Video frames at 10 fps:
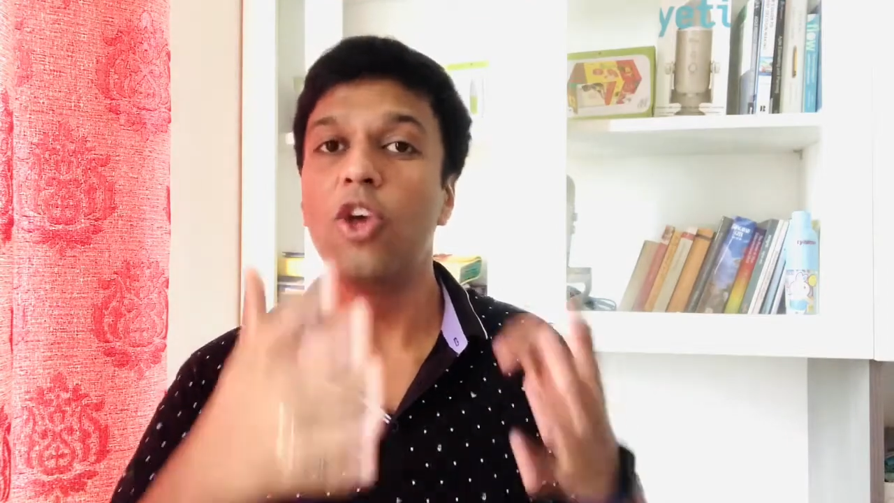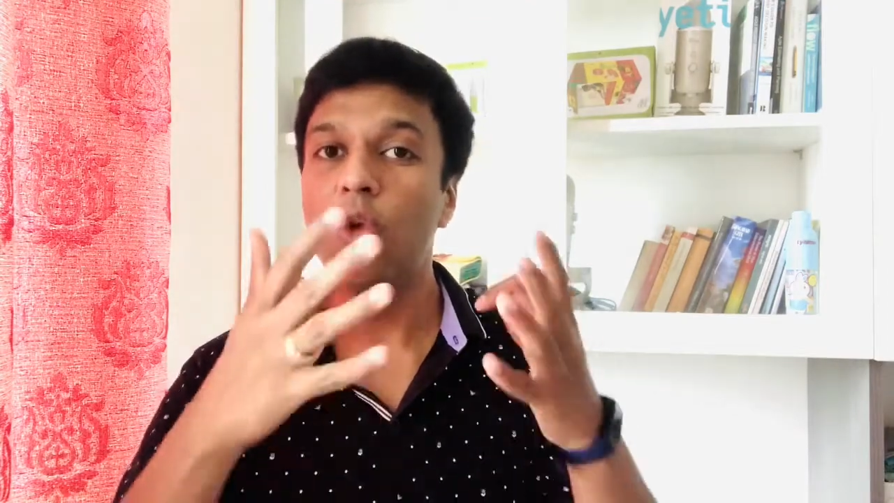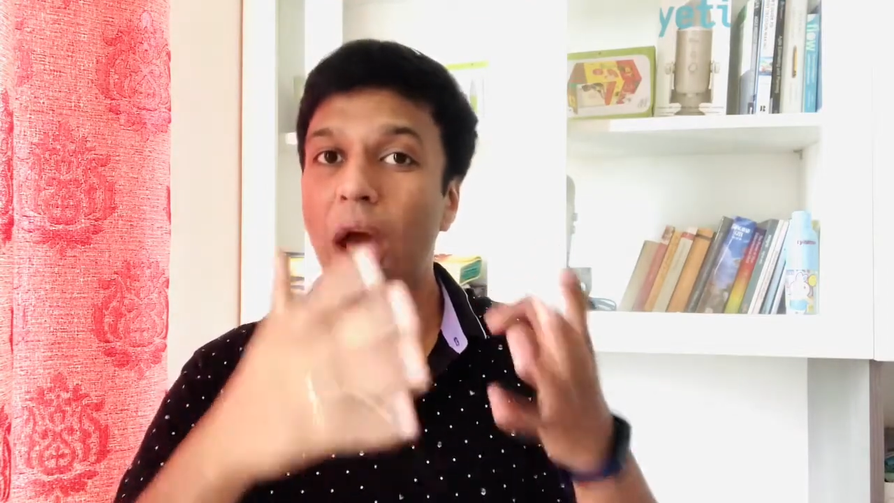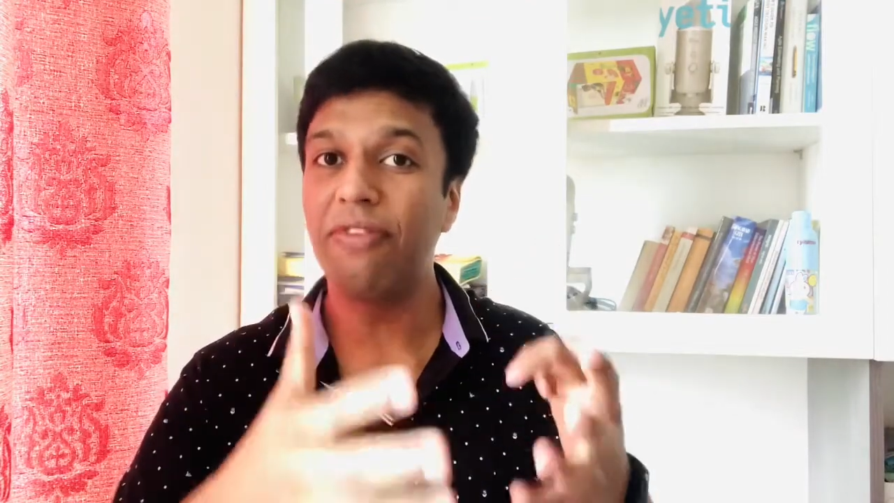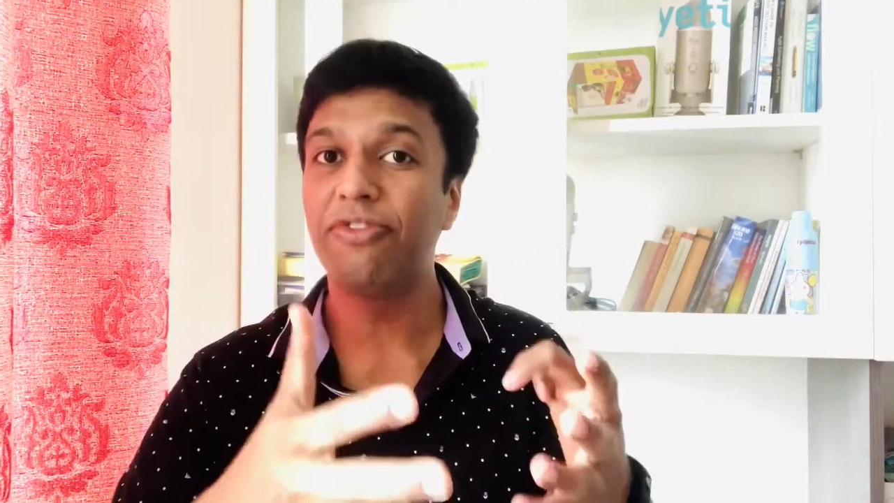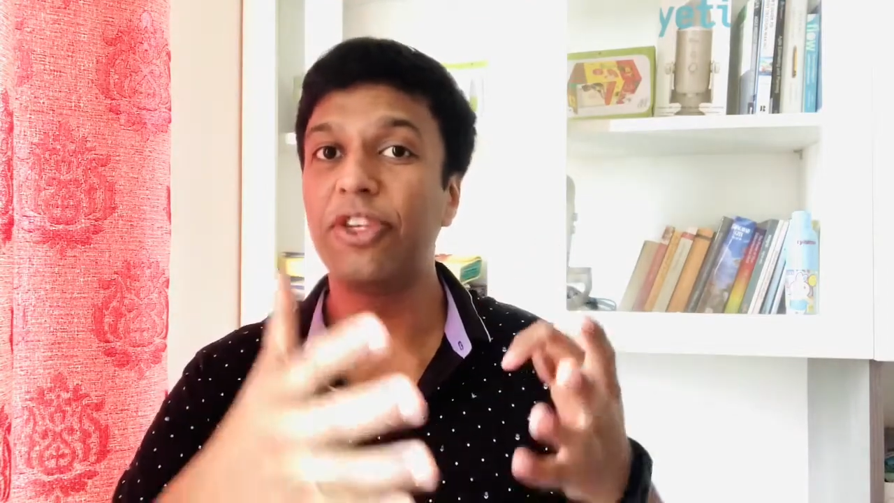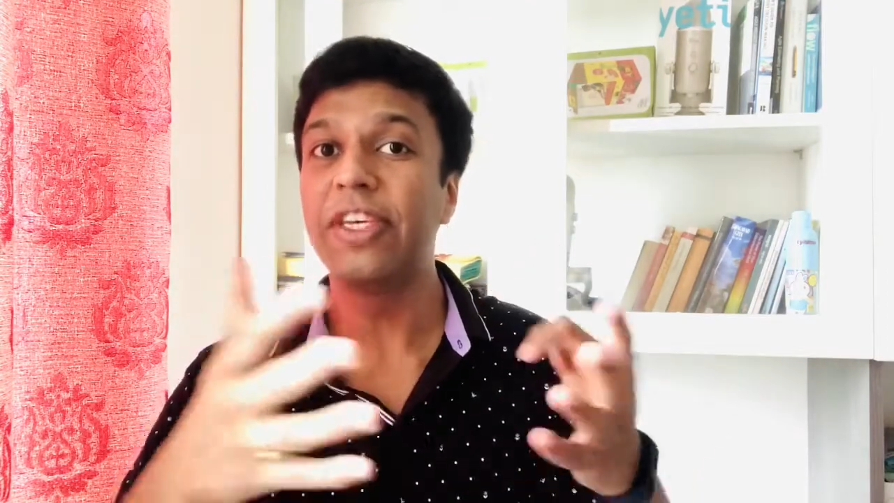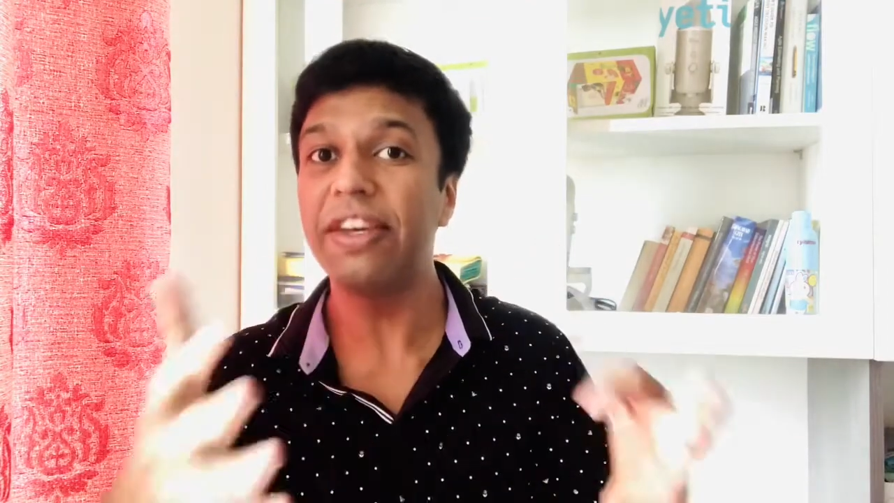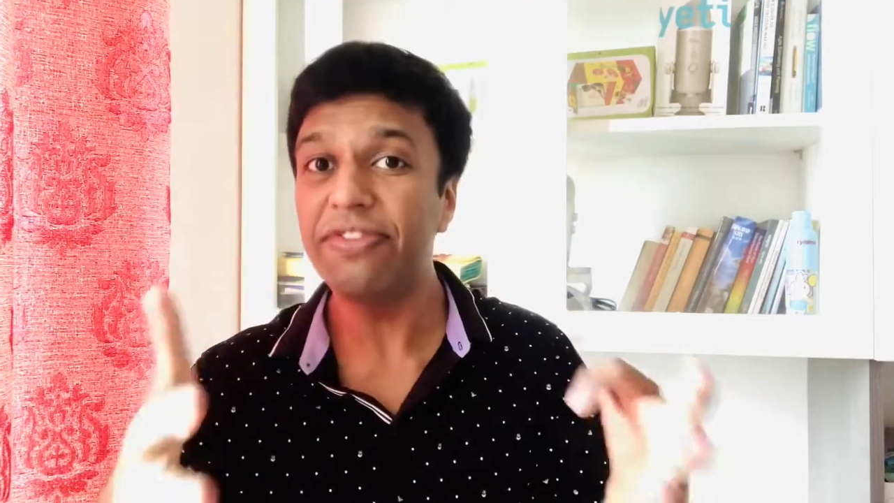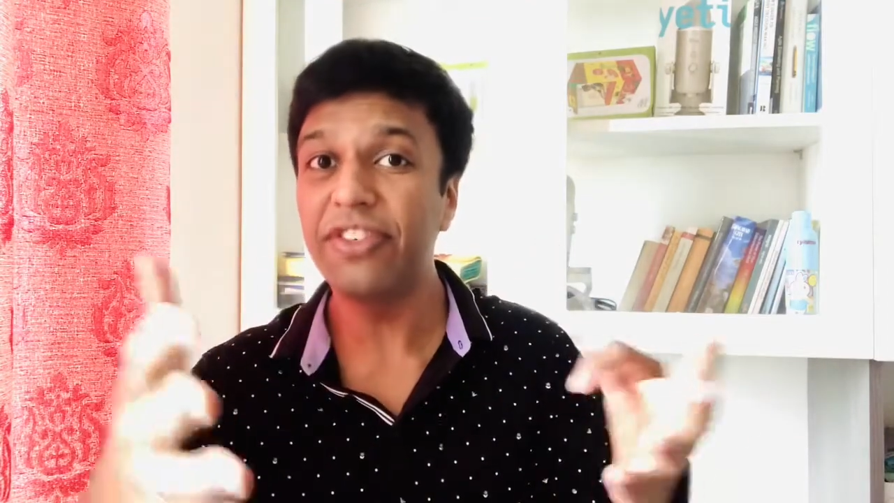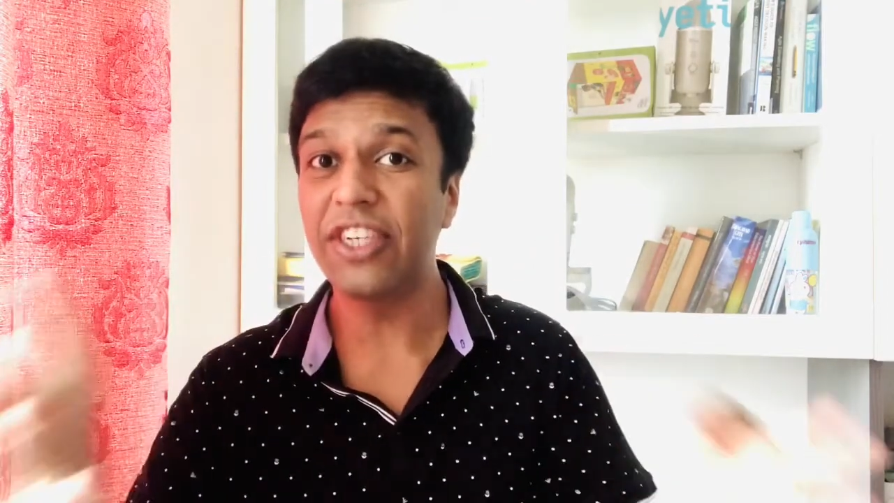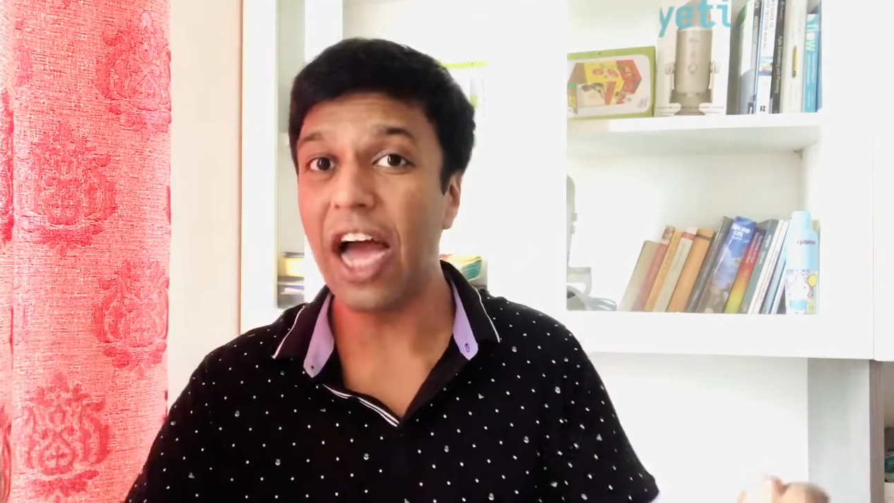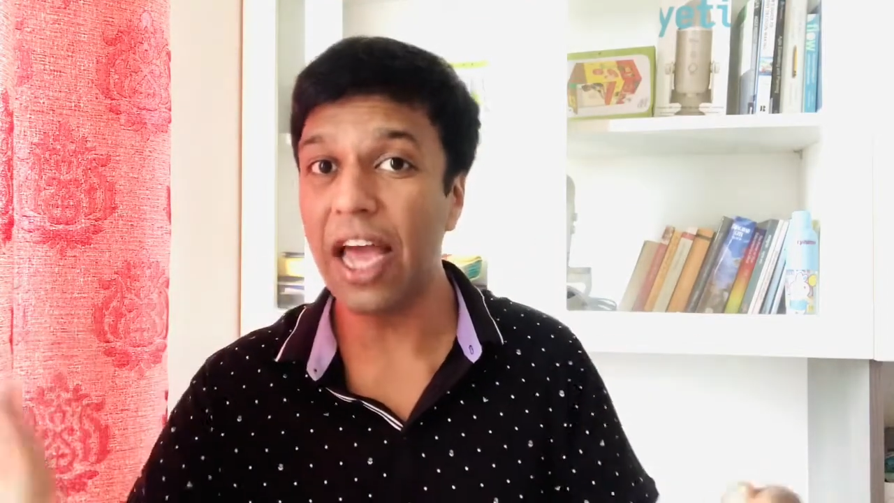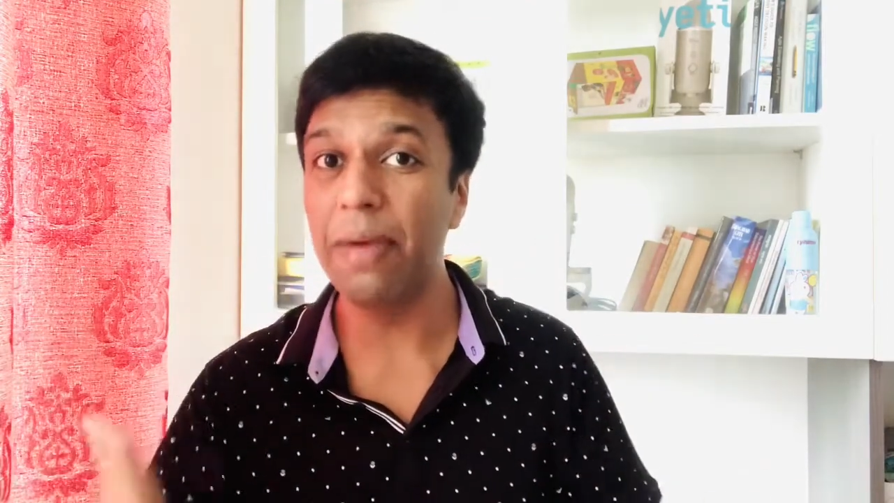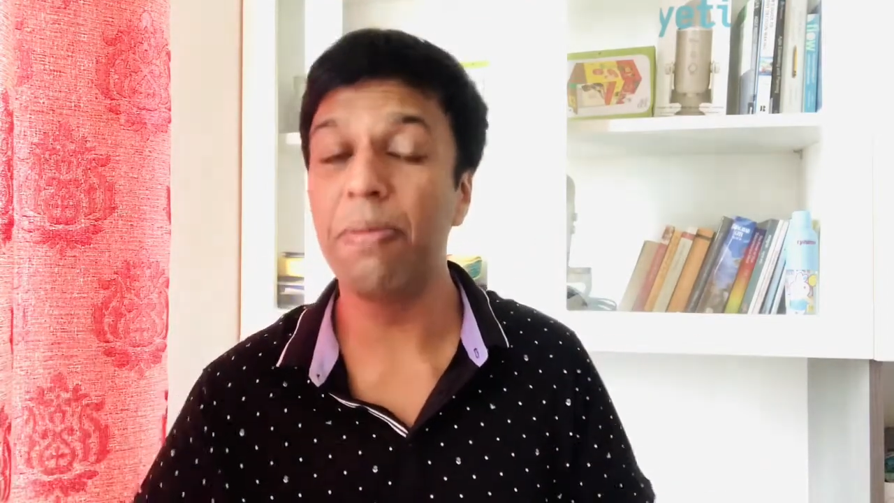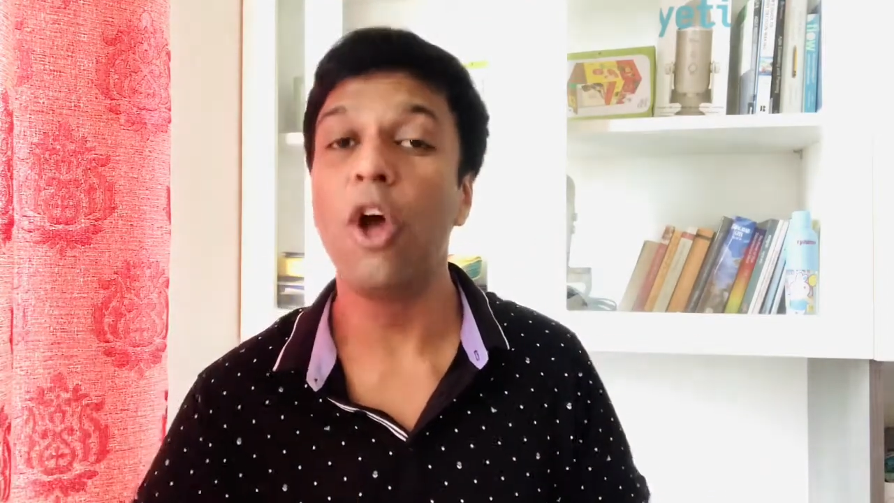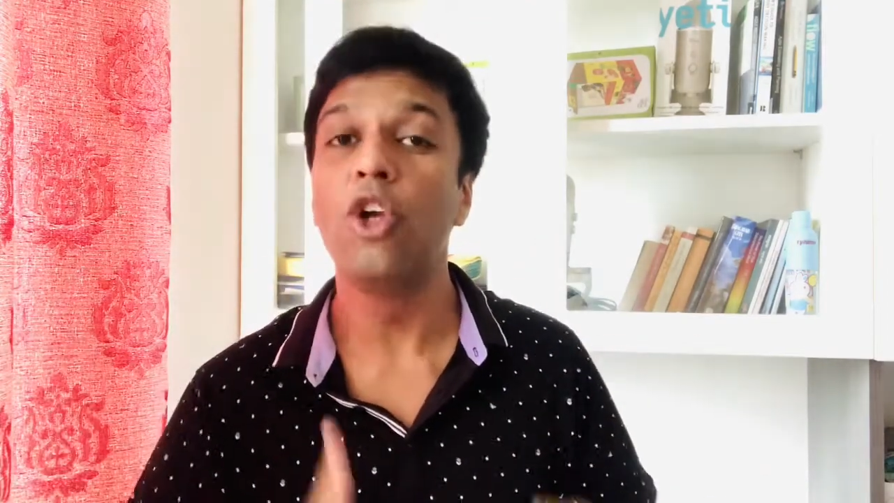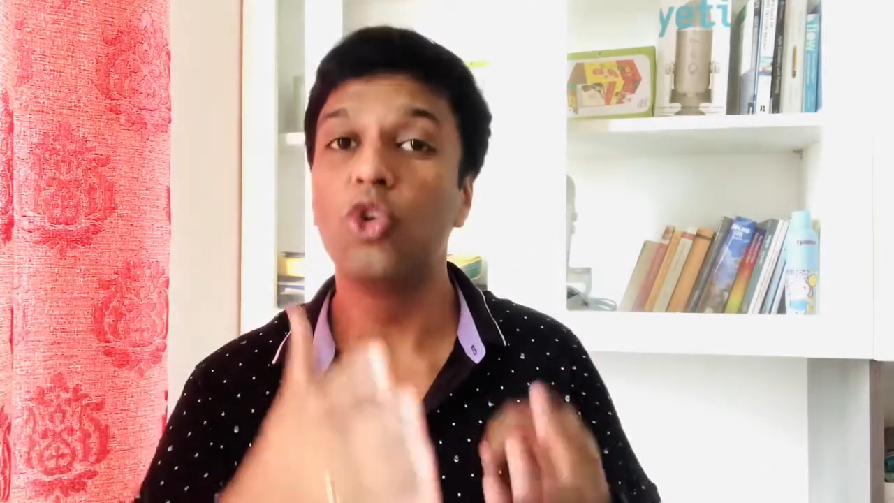You have to give time